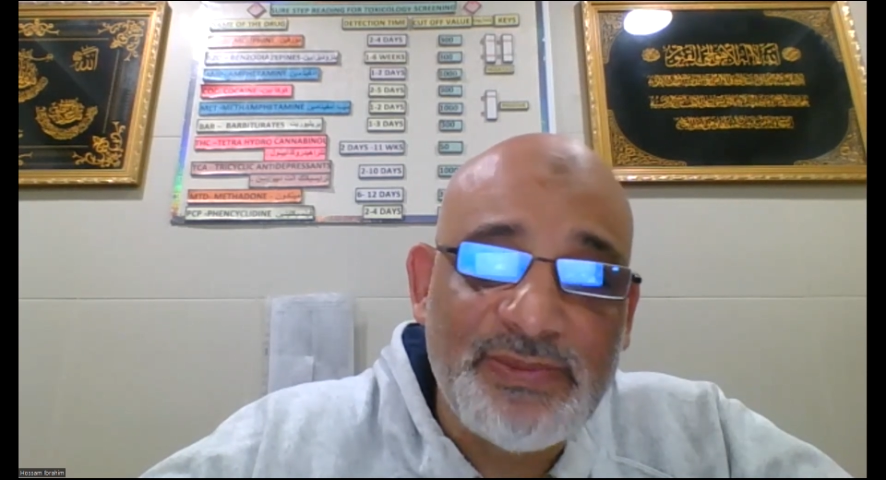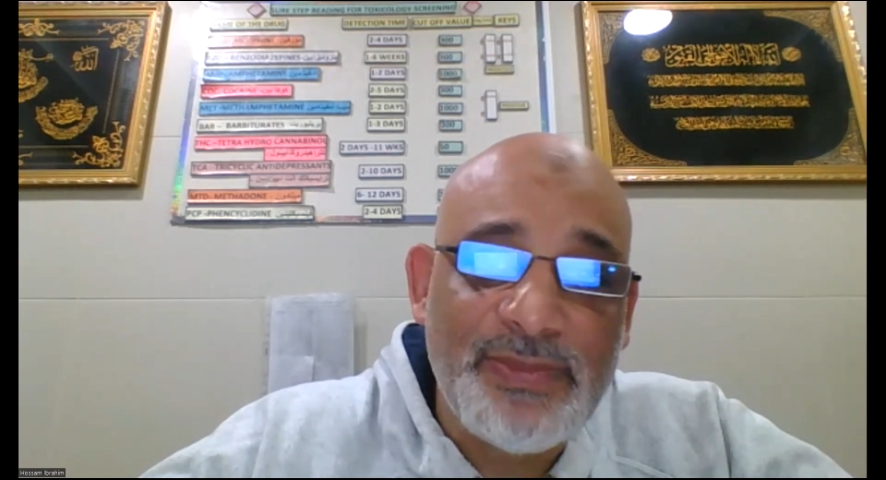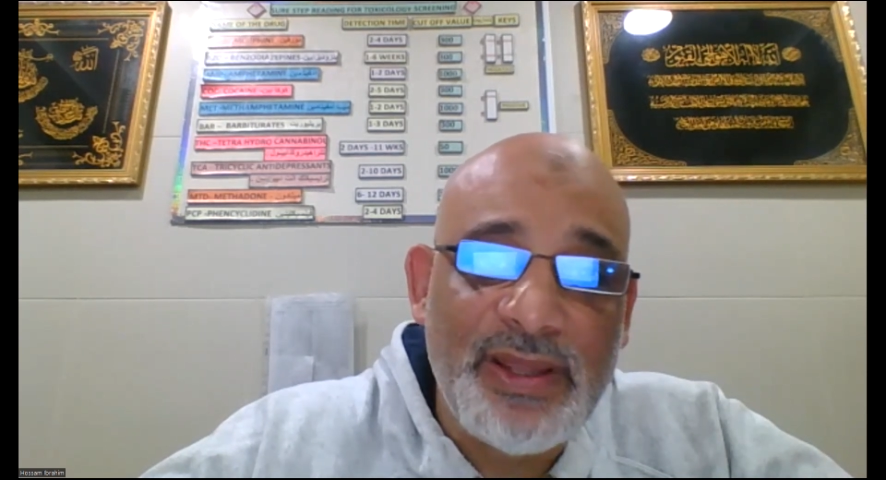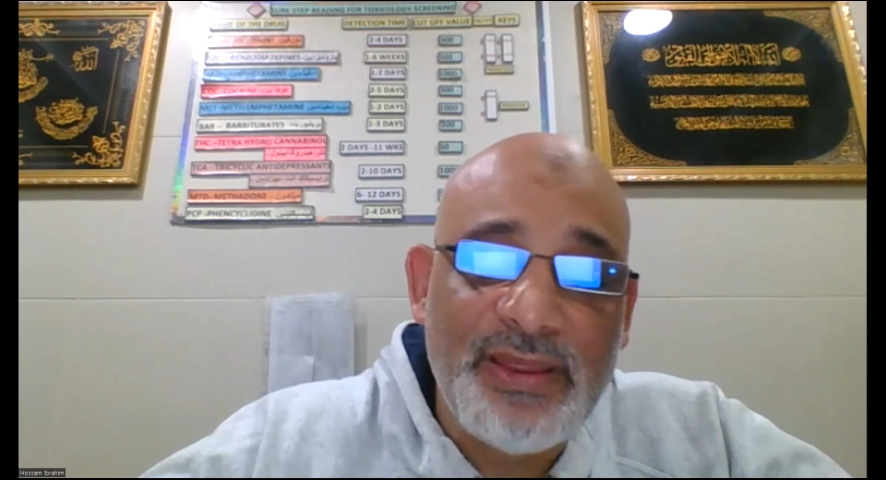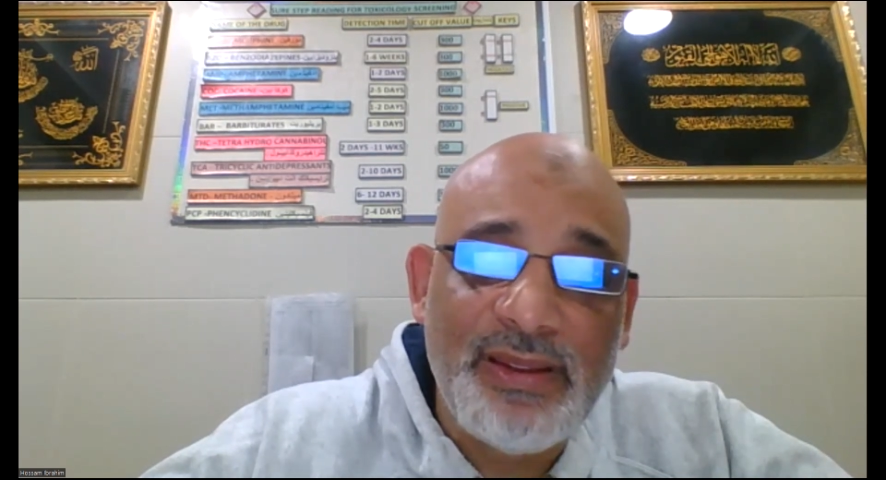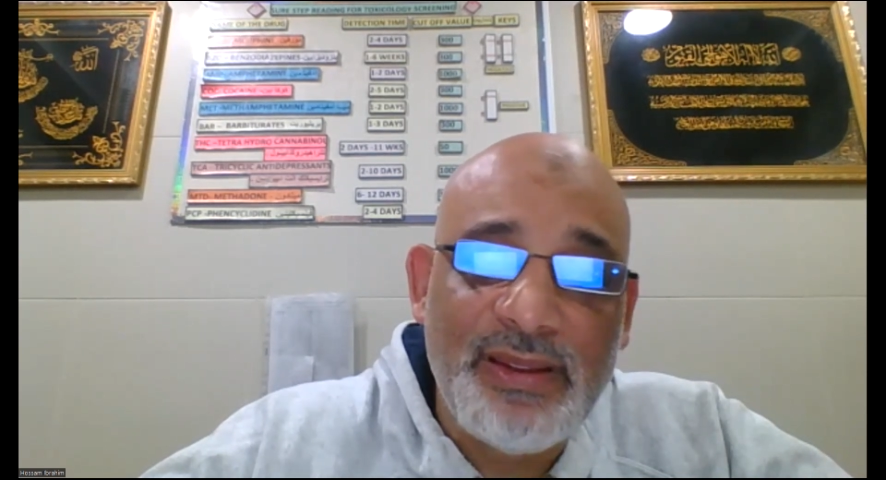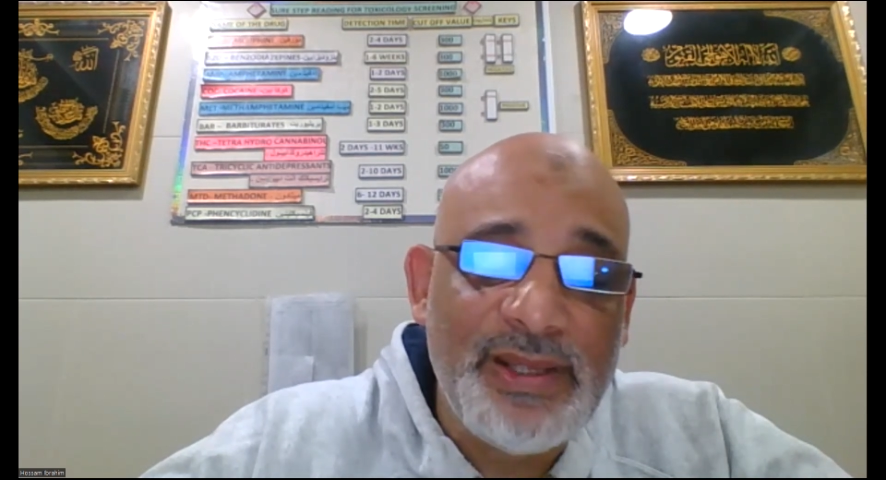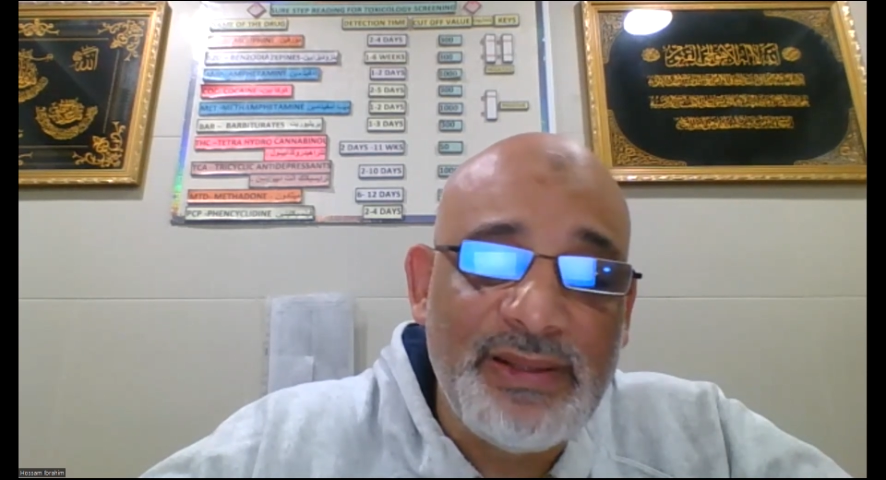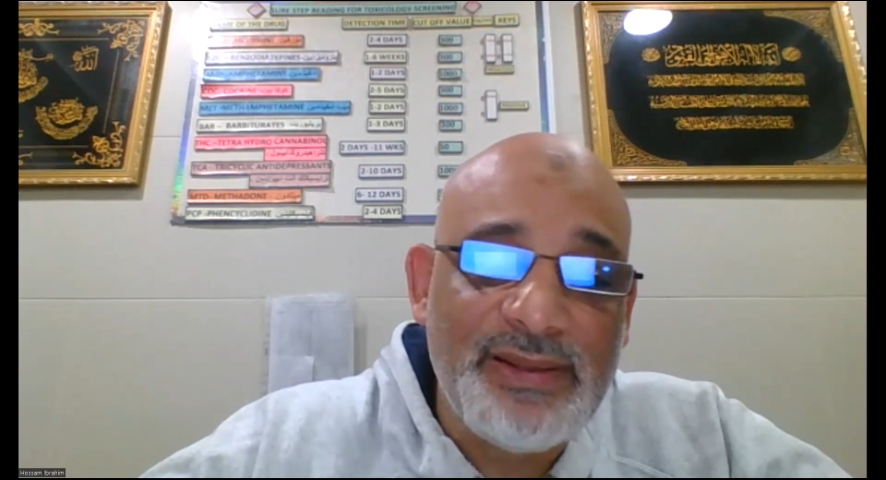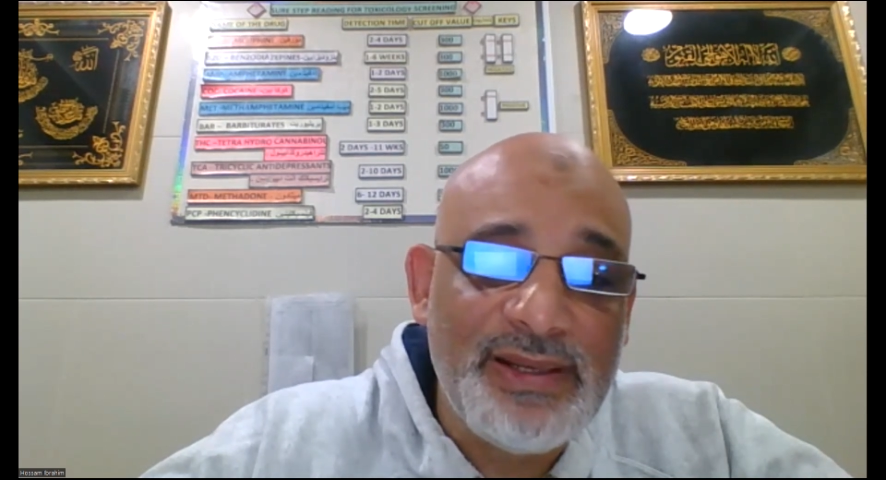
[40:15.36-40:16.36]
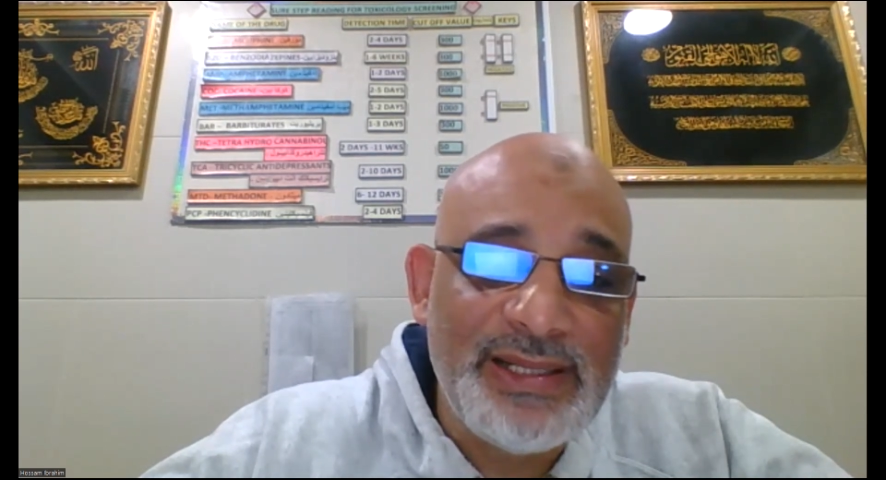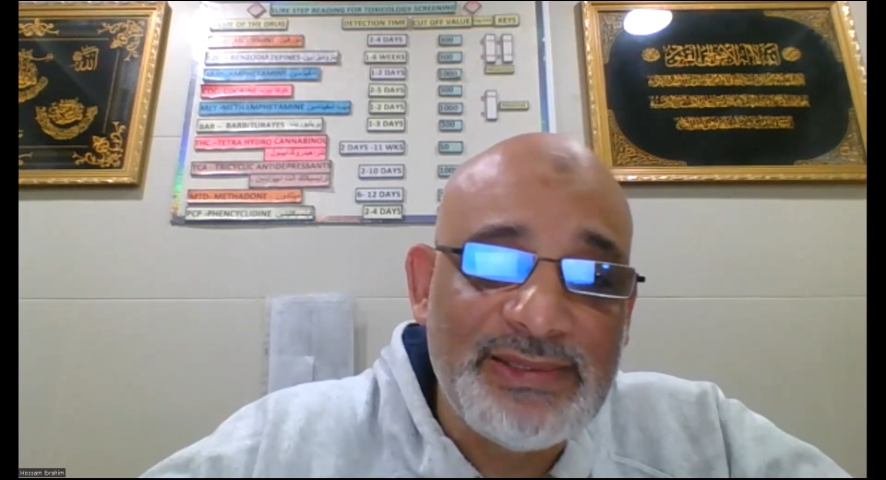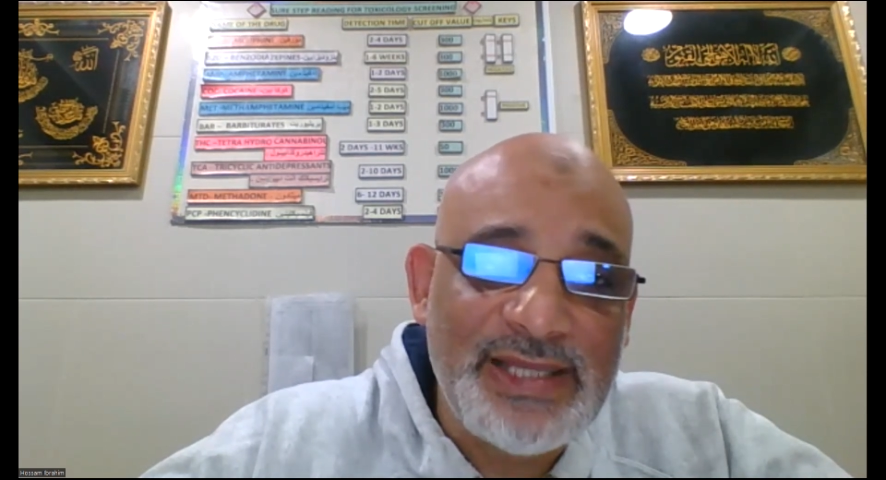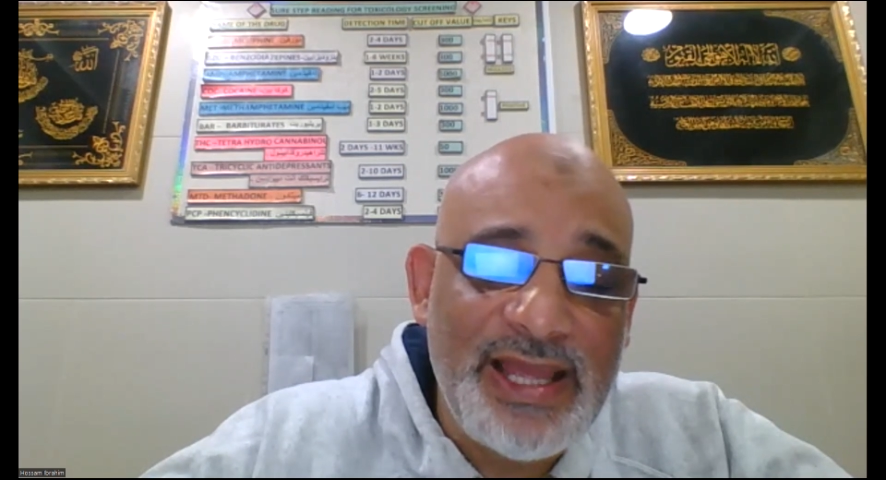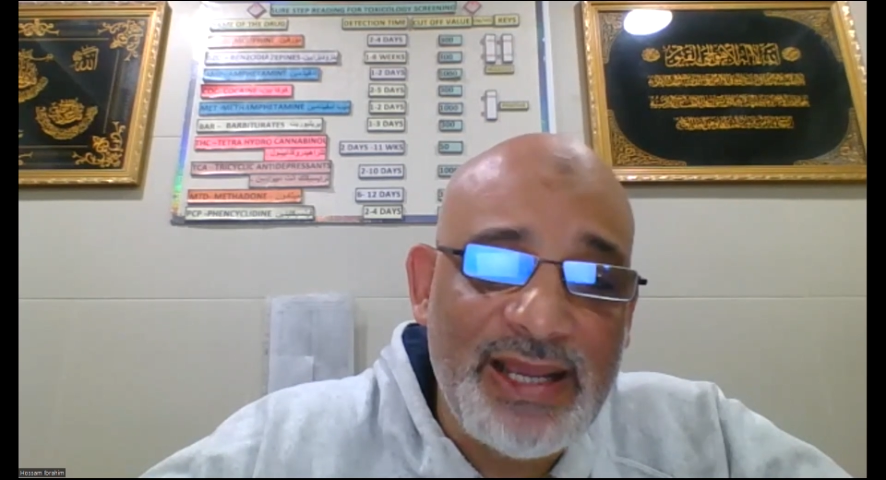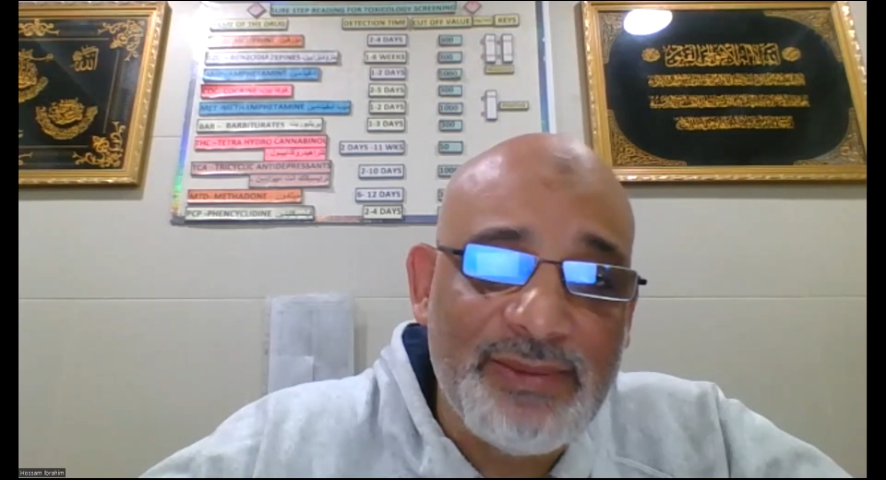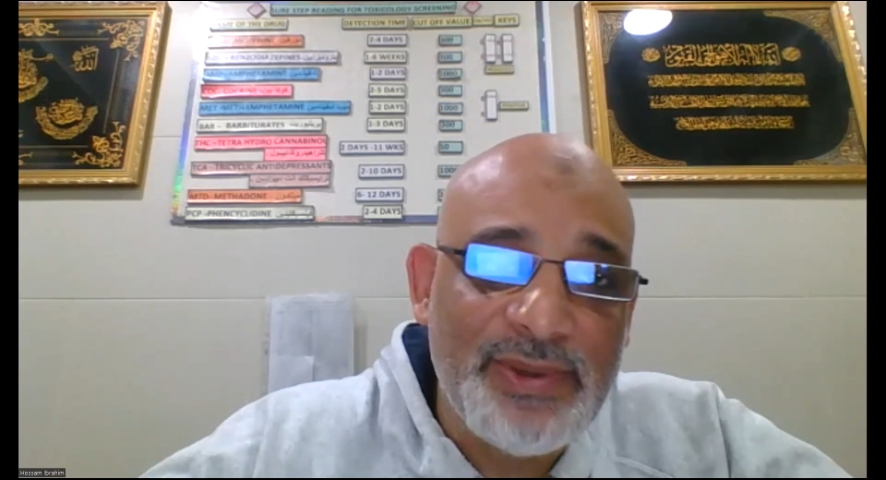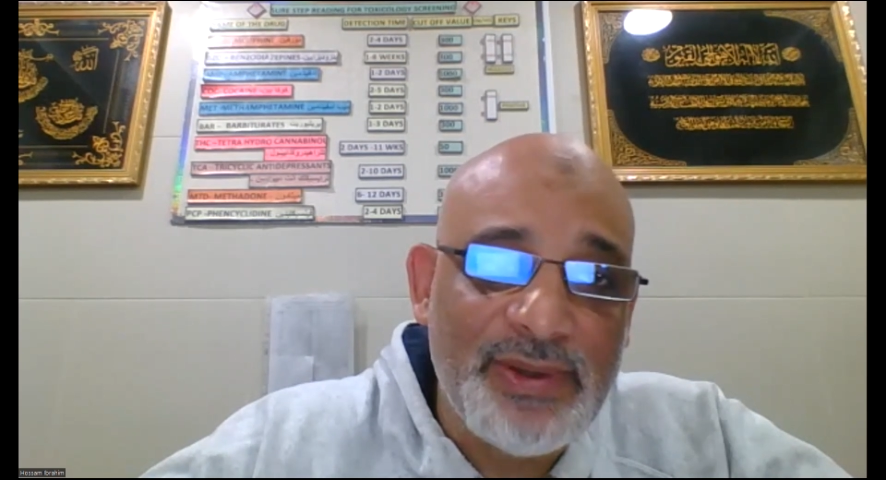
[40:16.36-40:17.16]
just by the Mental Health Act,